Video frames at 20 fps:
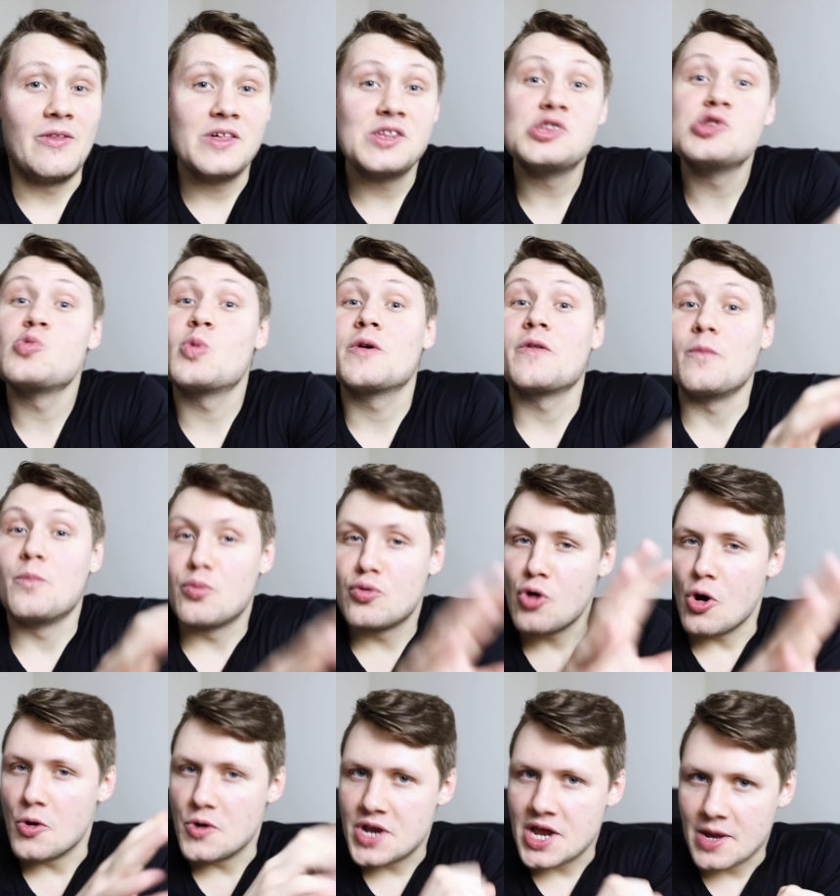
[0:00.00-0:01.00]
Now this is where the
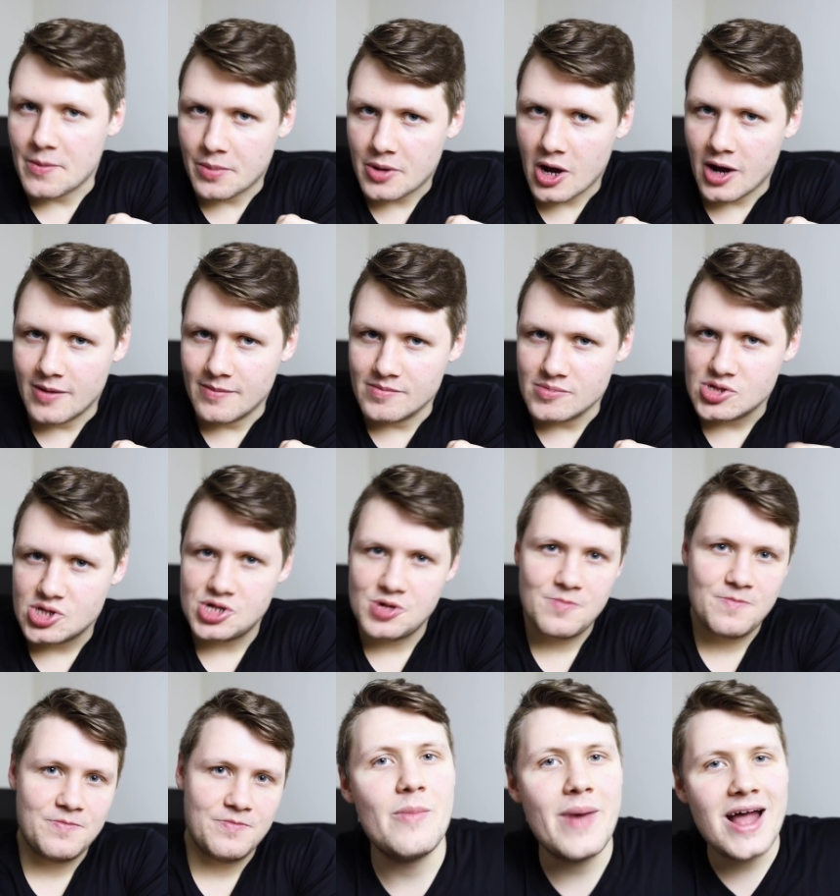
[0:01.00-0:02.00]
pro tip
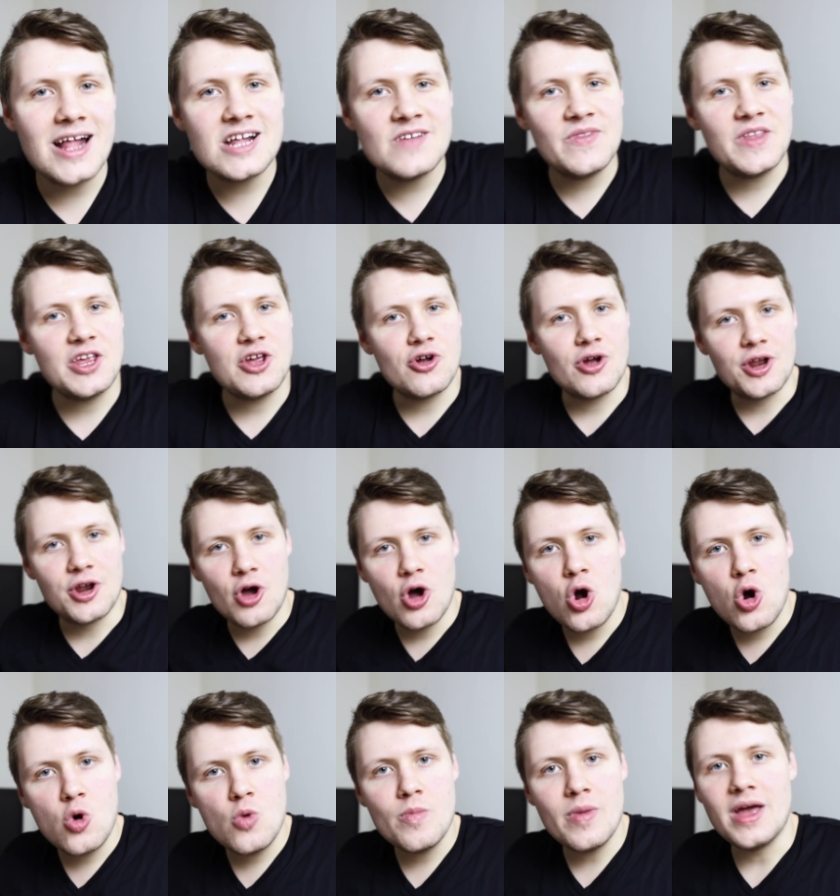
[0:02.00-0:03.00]
comes. Imagine that you're at
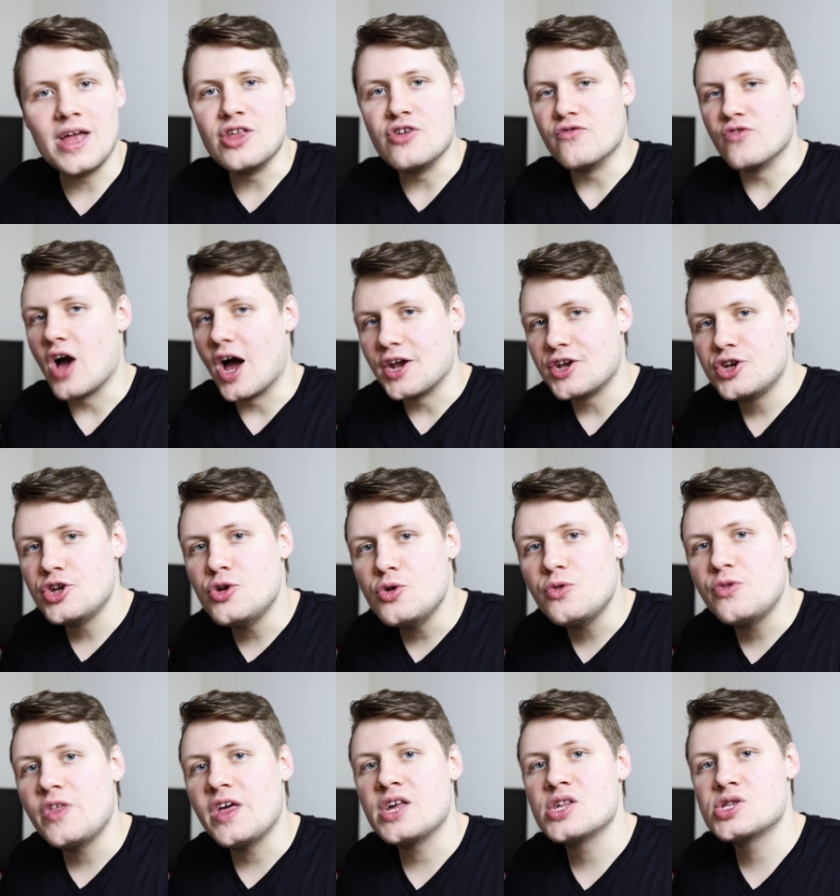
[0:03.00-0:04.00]
home and you've got
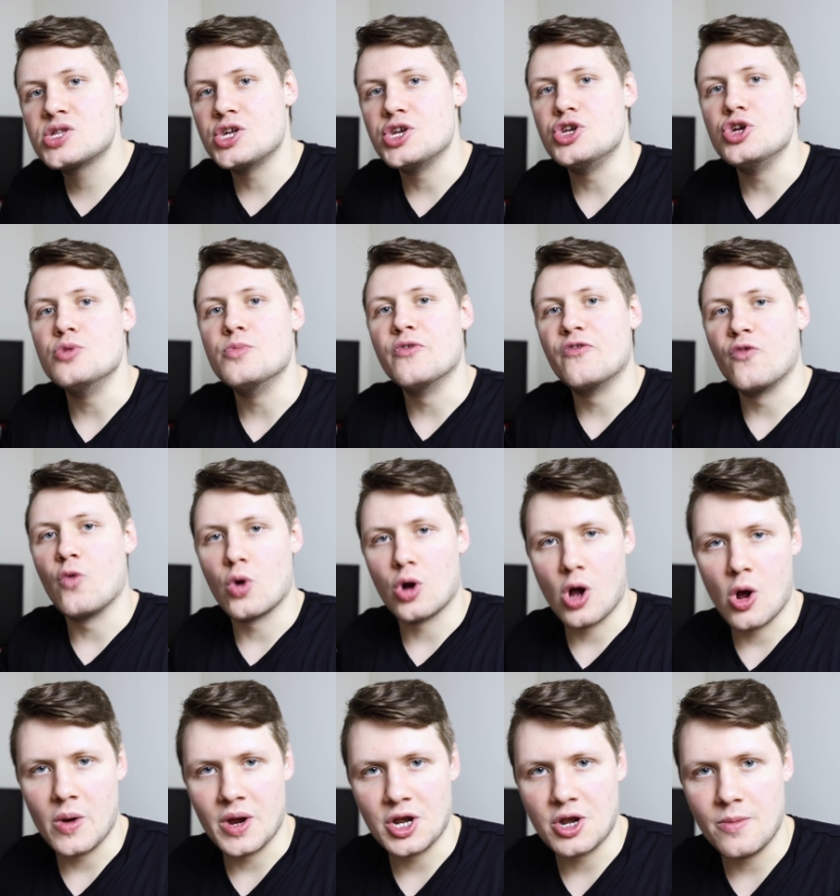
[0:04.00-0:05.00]
two things to do before
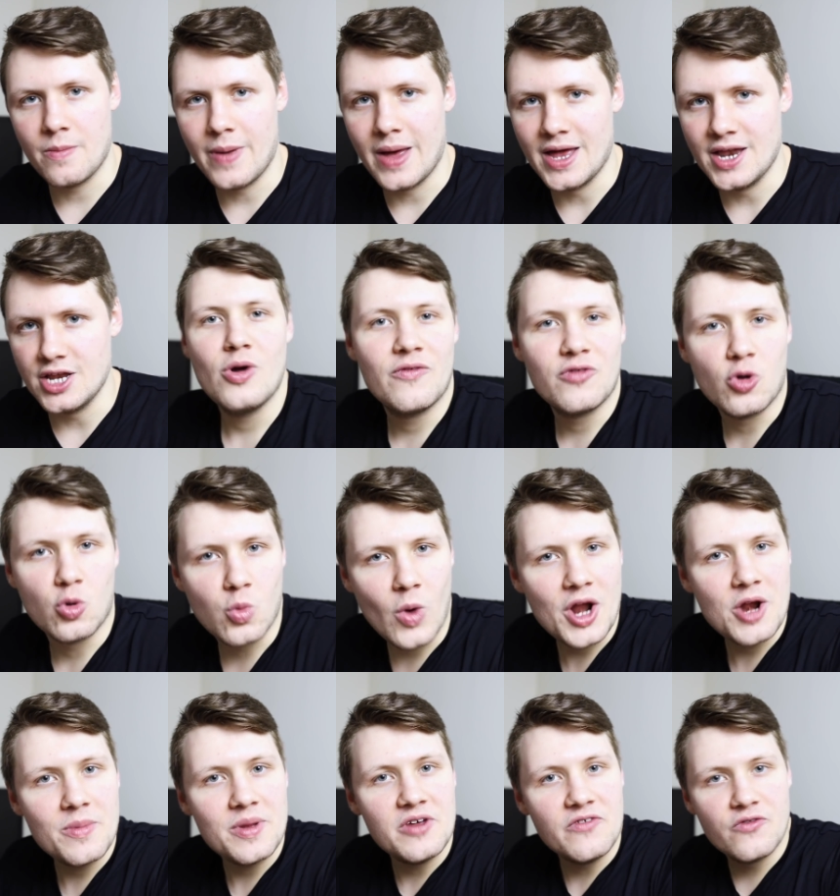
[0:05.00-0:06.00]
going to bed. You have to
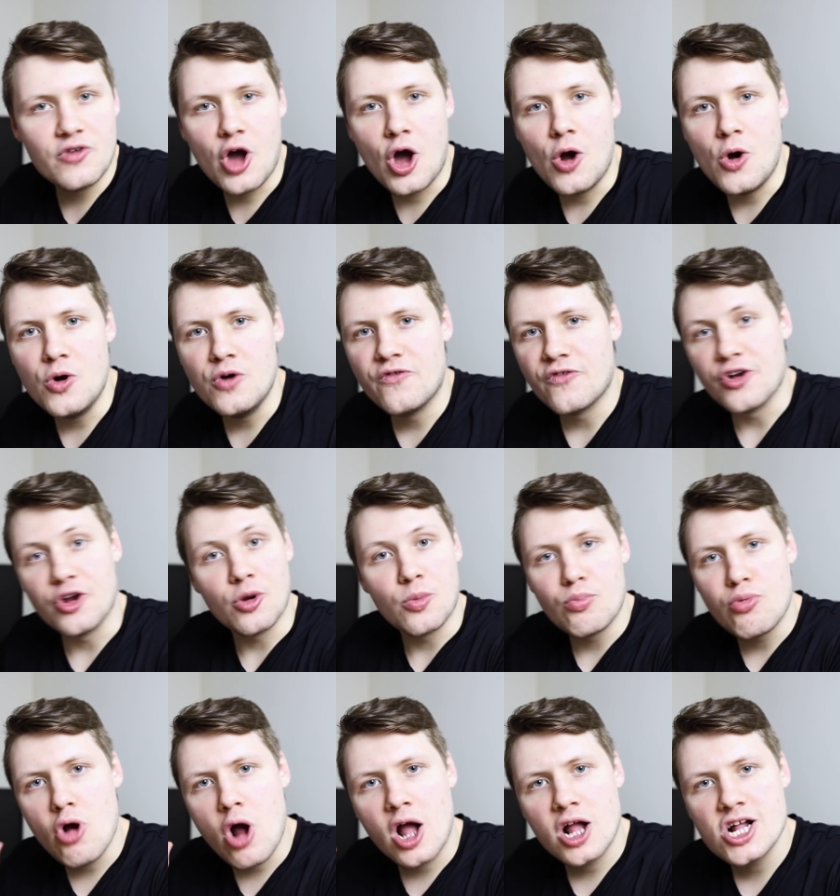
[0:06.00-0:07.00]
write a bit of code for your
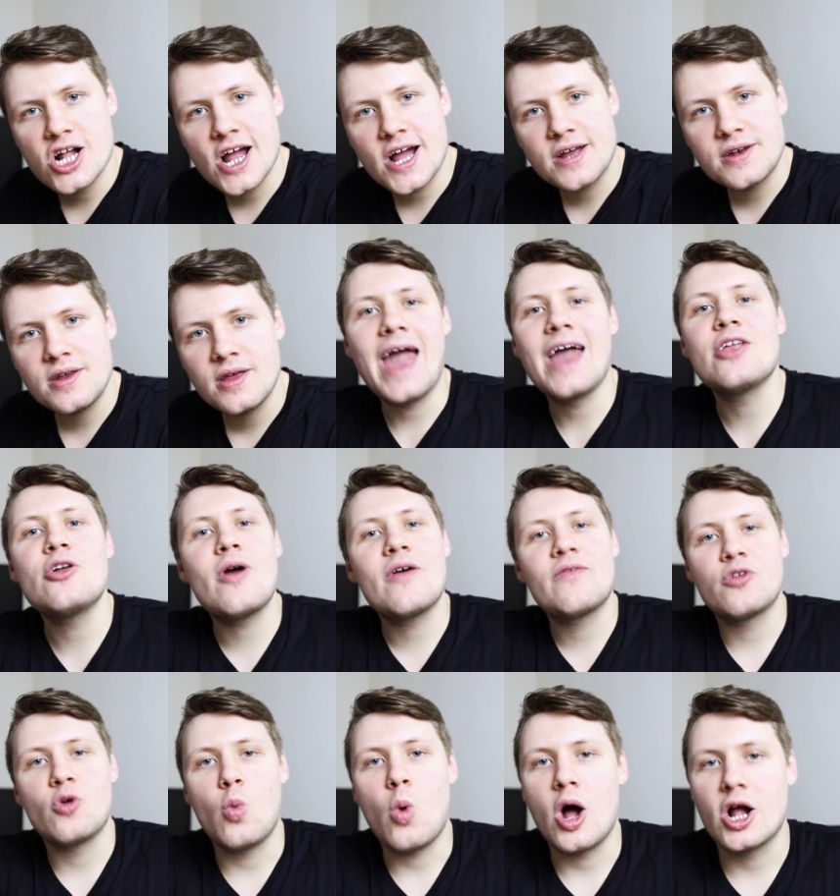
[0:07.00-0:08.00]
project, and you
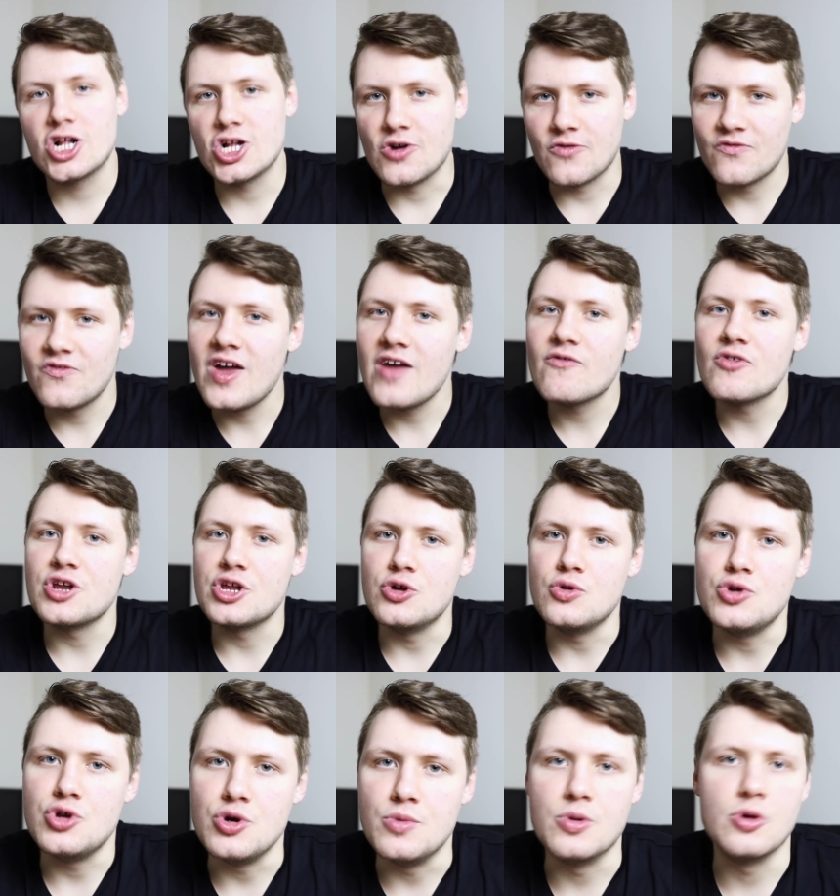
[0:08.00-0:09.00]
have to watch your favorite
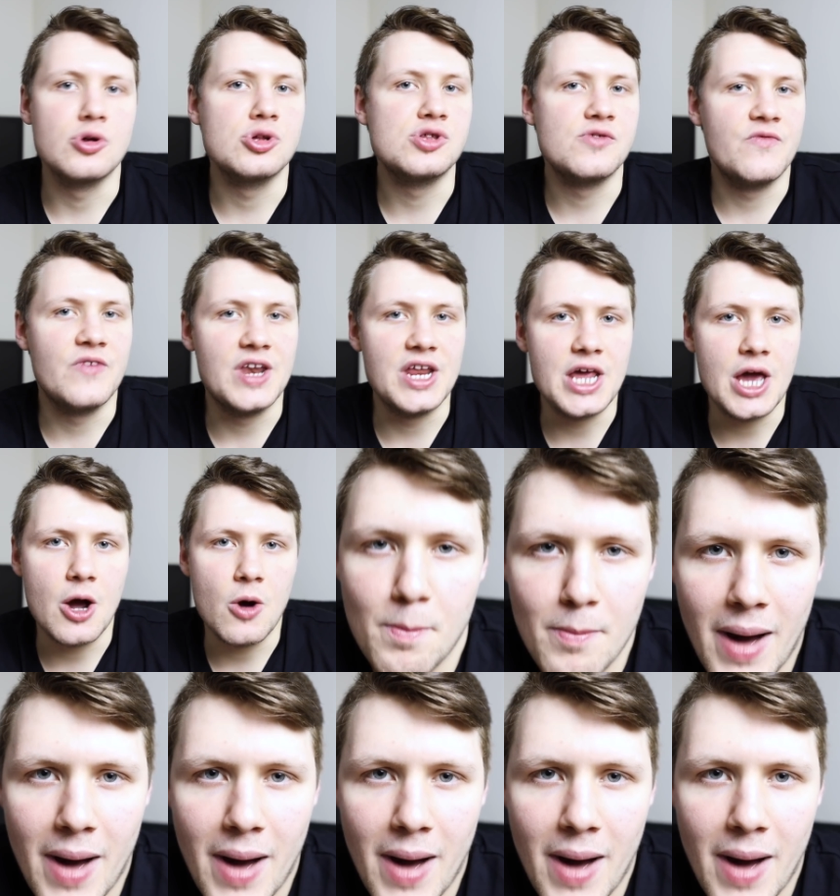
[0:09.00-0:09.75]
YouTuber's video,